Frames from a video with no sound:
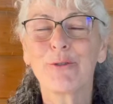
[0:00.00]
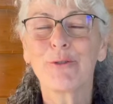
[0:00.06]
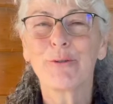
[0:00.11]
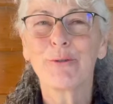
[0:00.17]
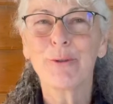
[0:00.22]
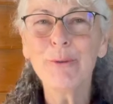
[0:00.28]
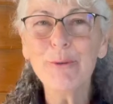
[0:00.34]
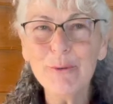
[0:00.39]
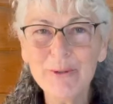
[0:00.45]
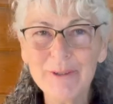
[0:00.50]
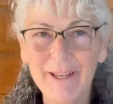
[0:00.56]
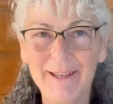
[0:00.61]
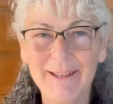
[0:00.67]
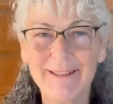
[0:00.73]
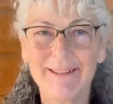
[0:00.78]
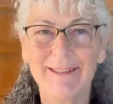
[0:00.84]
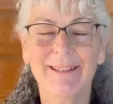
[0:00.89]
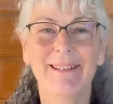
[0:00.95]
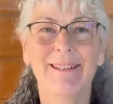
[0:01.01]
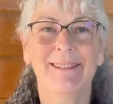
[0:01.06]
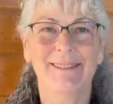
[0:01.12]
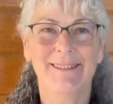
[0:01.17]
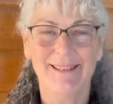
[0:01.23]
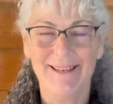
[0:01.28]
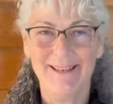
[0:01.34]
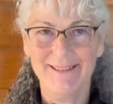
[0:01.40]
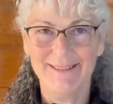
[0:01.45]
true
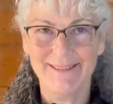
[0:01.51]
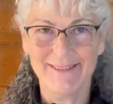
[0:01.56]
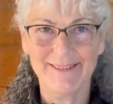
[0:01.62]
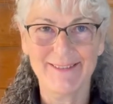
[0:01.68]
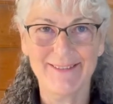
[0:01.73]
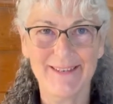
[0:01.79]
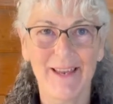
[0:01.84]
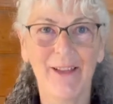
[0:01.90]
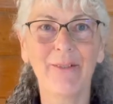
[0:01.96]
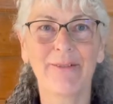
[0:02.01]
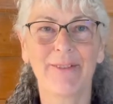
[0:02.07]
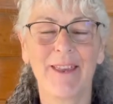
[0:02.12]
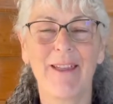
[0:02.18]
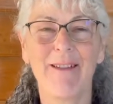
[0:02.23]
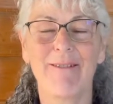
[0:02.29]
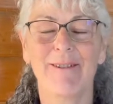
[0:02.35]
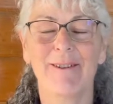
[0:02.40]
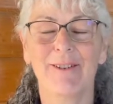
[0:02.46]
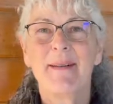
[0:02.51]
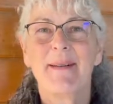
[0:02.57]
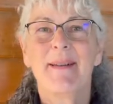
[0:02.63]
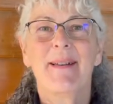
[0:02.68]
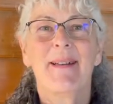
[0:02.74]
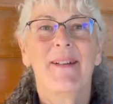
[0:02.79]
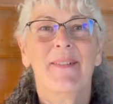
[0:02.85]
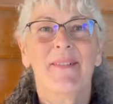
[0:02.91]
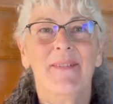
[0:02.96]
lightness and self-carriage.
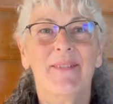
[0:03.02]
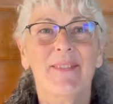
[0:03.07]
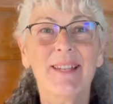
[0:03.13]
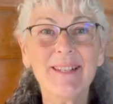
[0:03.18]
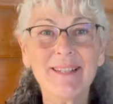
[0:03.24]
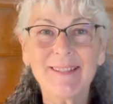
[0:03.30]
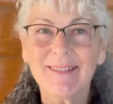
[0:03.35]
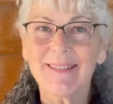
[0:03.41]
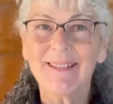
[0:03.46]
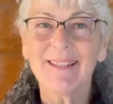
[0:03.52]
This